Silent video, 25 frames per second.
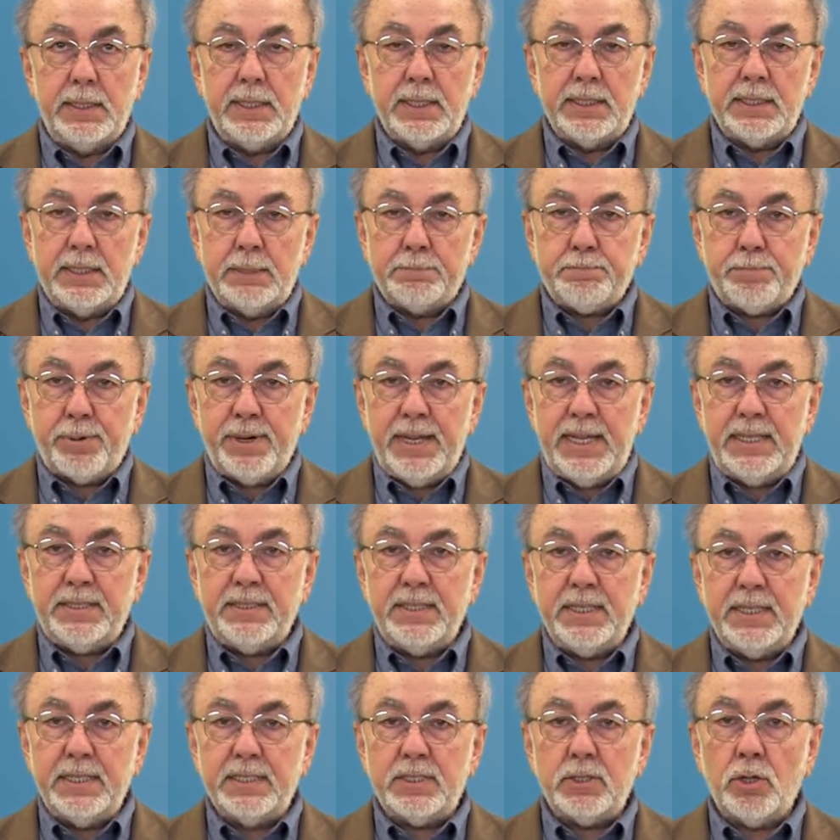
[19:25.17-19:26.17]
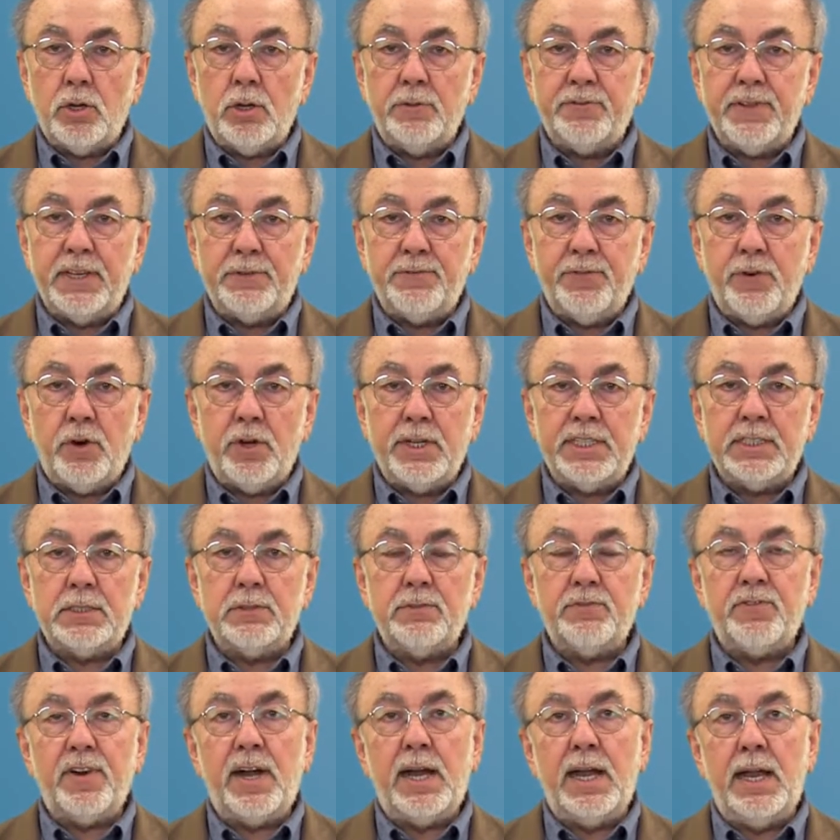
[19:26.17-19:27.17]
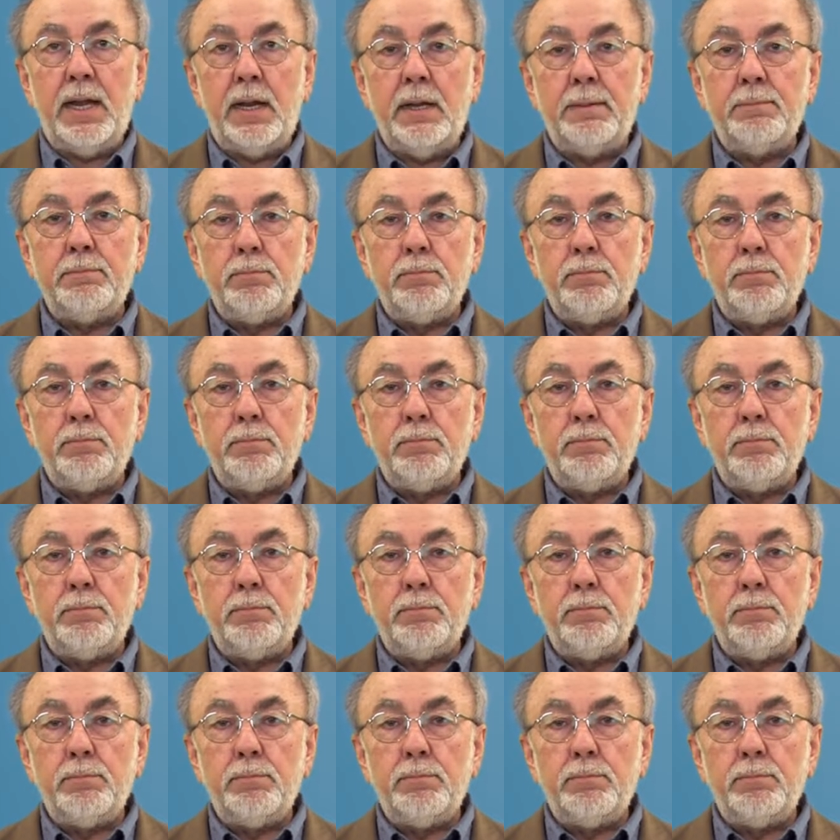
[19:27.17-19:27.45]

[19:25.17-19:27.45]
in the presence of a forest fire,